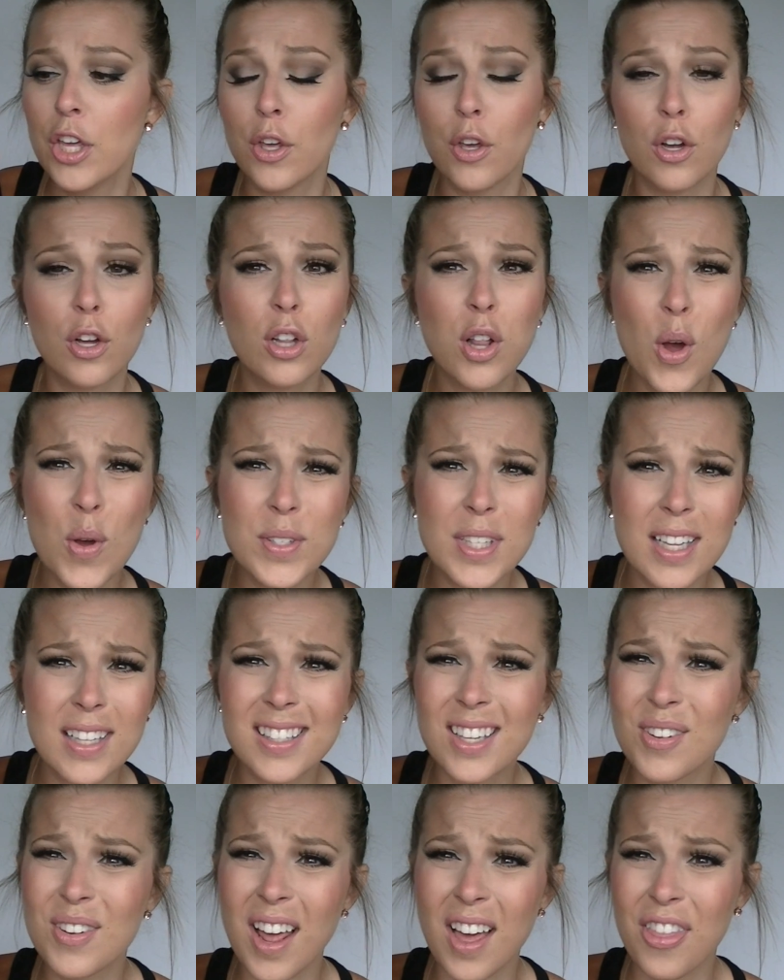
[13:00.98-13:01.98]
You can close it
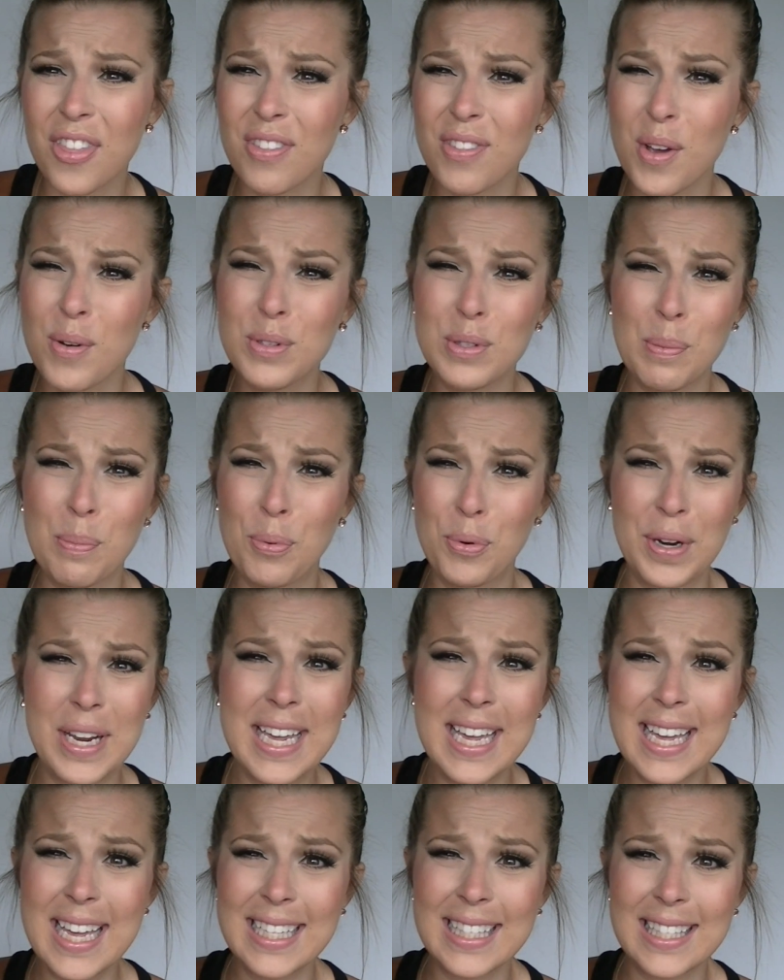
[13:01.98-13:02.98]
so no
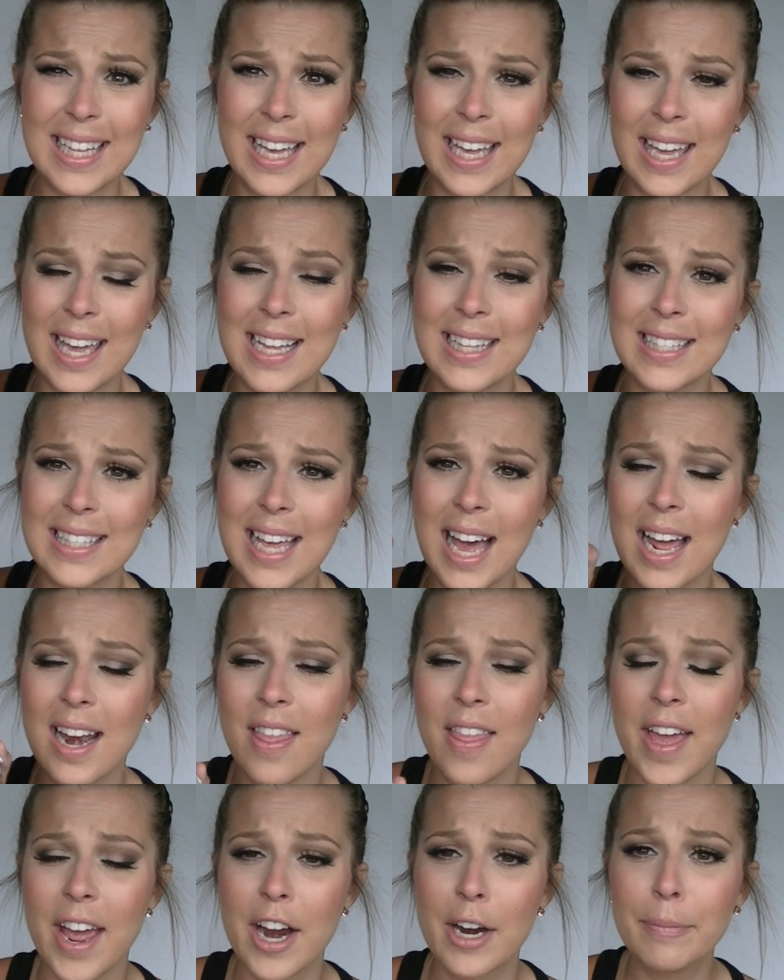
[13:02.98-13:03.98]
debris gets like inside
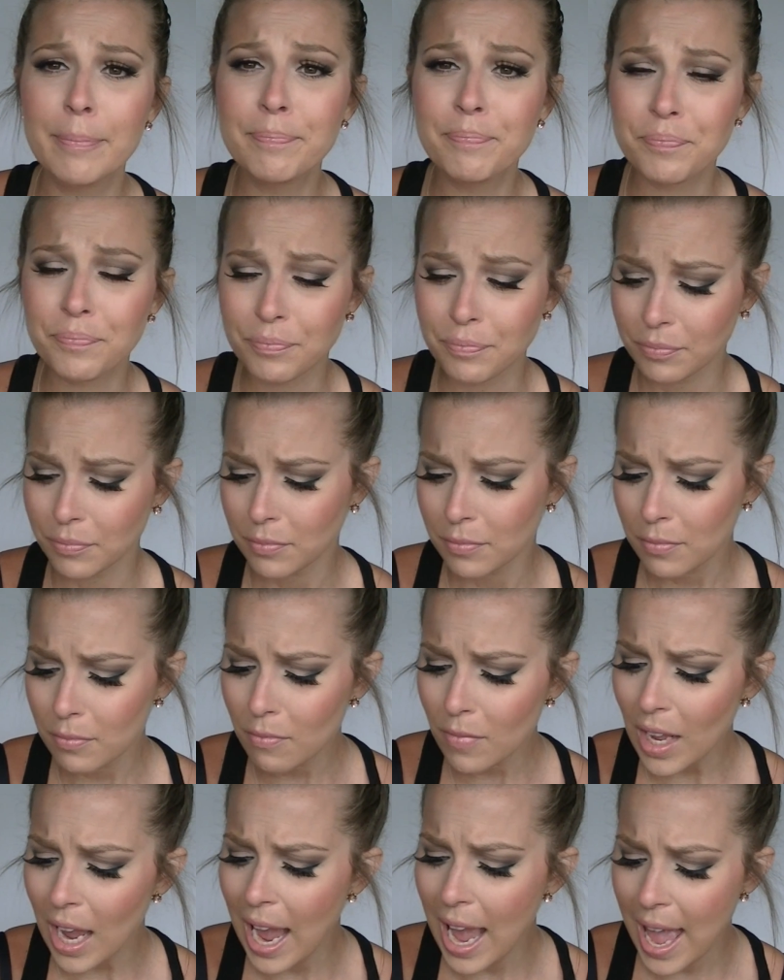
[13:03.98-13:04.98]
of there,
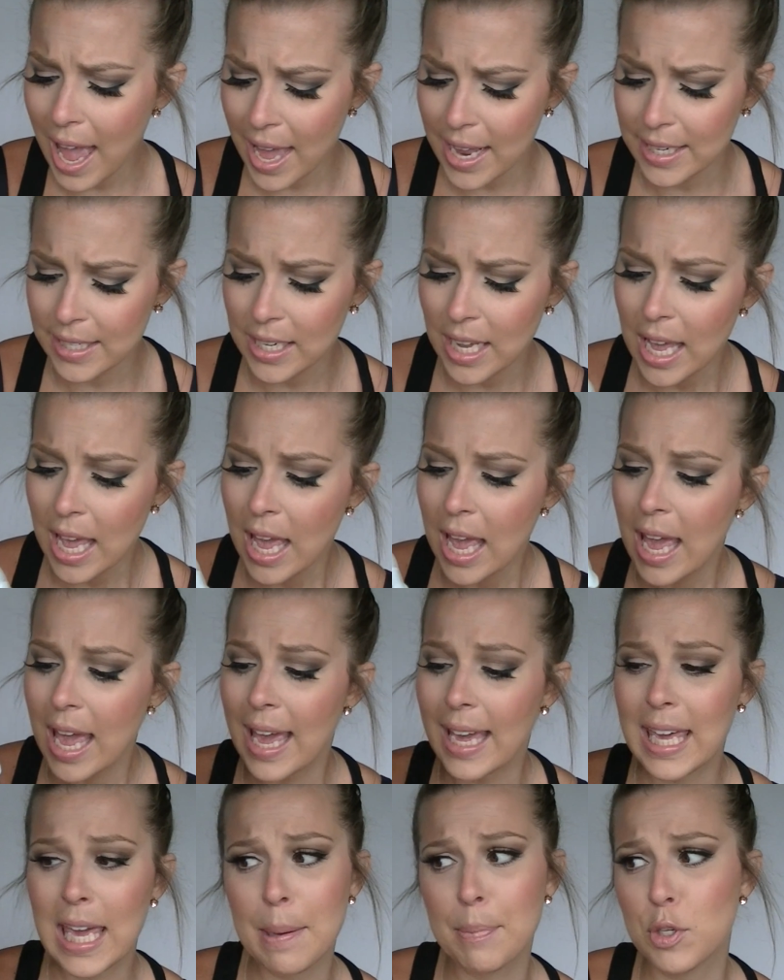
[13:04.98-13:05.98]
and
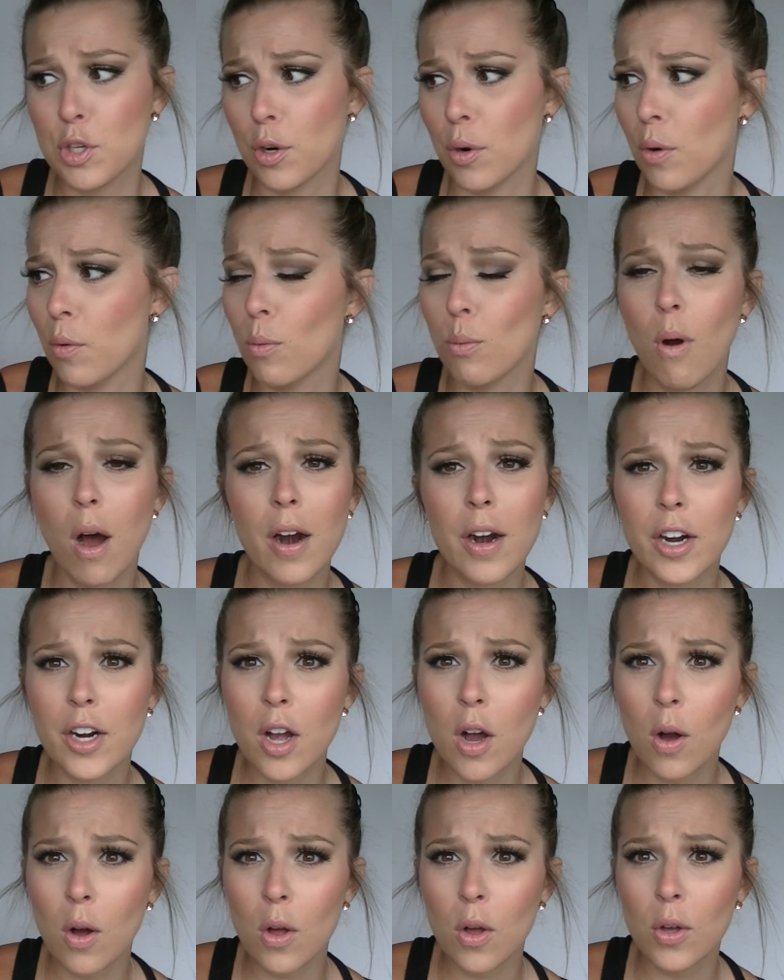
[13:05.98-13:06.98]
it keeps your water
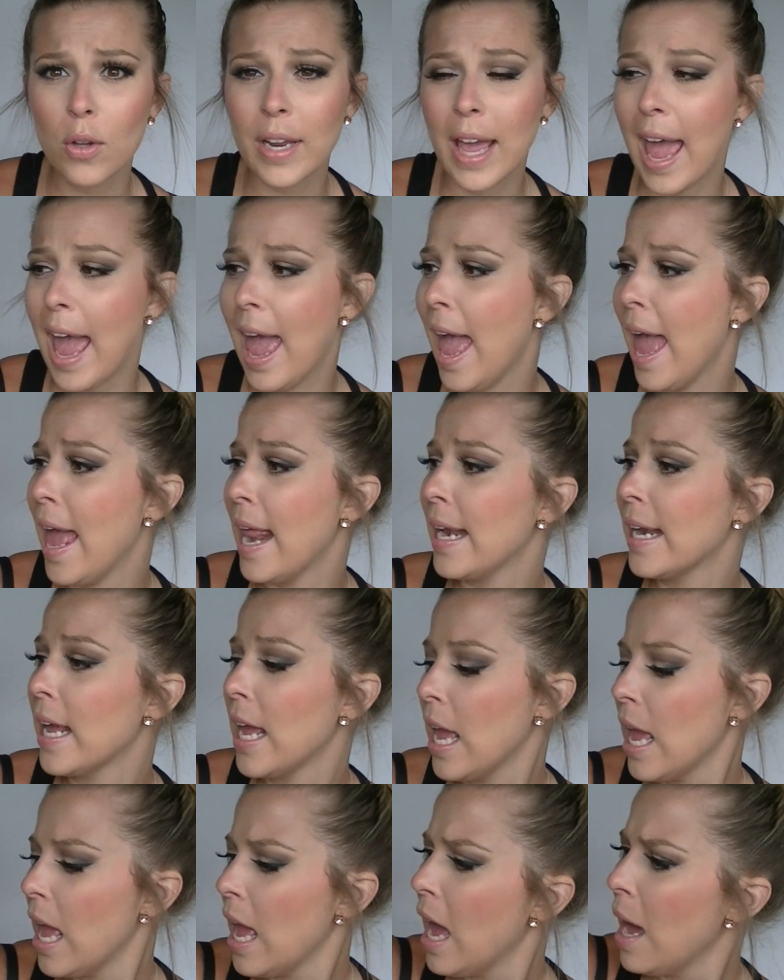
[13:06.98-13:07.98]
cold. And
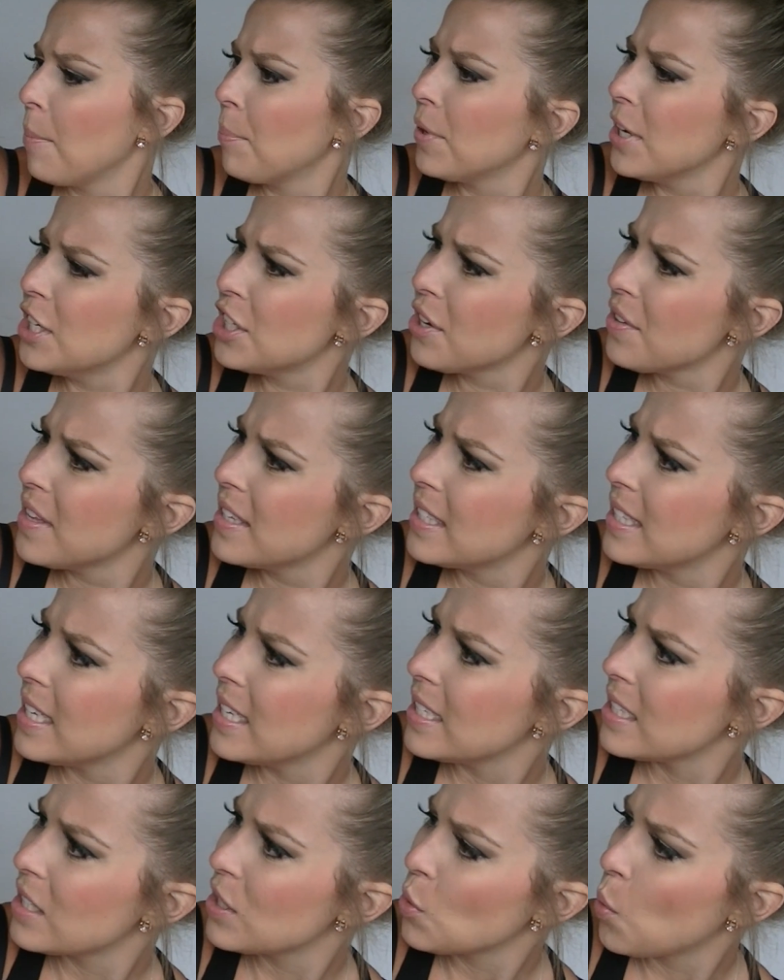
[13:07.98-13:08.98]
I'm pretty sure this
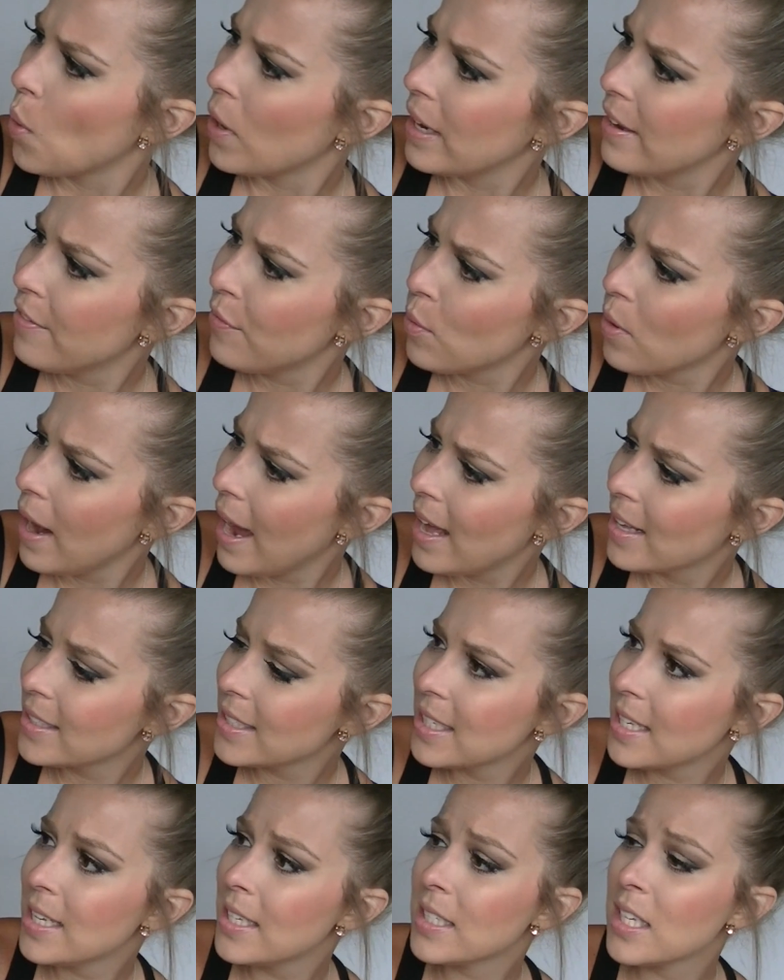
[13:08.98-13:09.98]
is 24
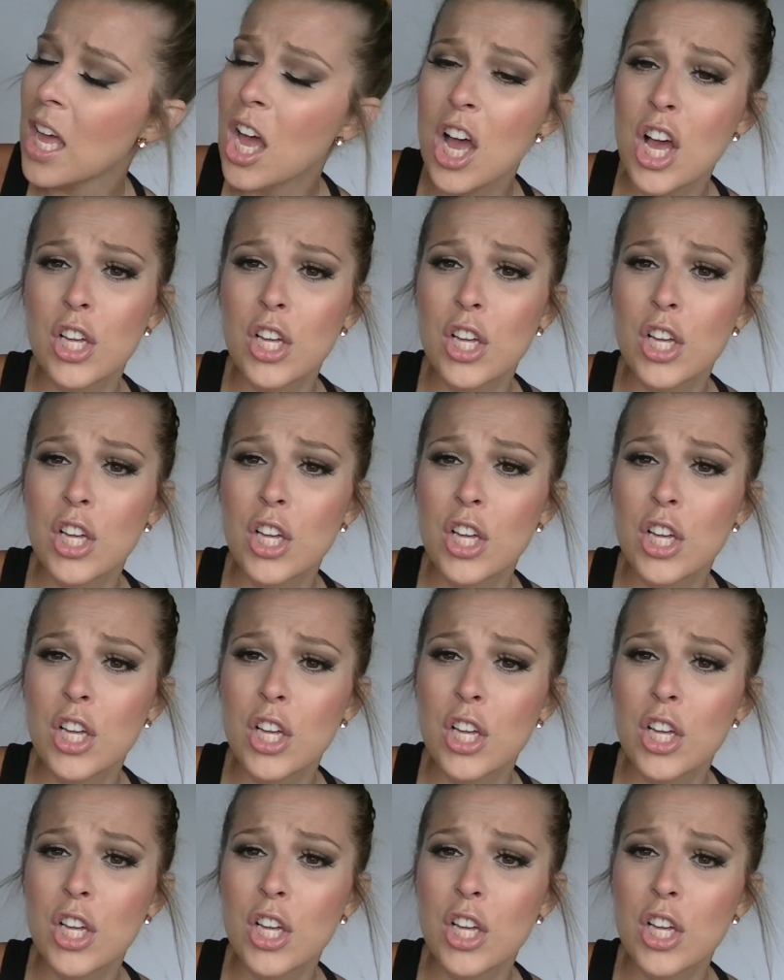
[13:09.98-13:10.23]
ounces.